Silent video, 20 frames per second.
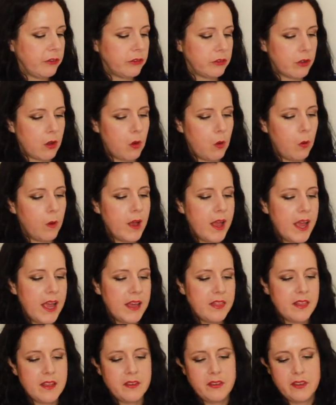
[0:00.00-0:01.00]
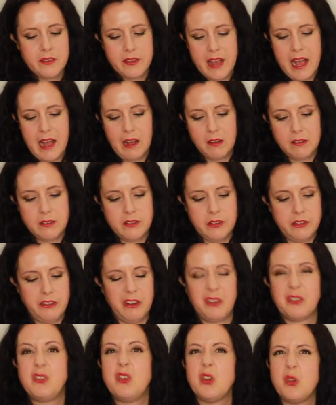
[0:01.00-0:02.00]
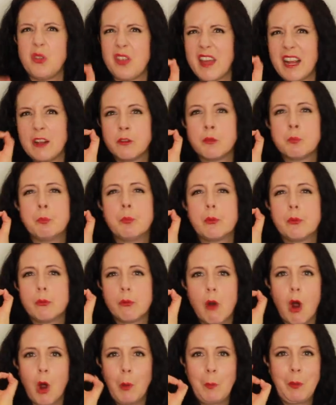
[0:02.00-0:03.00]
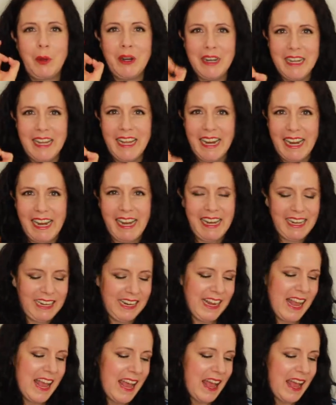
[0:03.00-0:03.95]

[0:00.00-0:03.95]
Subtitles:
So this is how to just do things properly.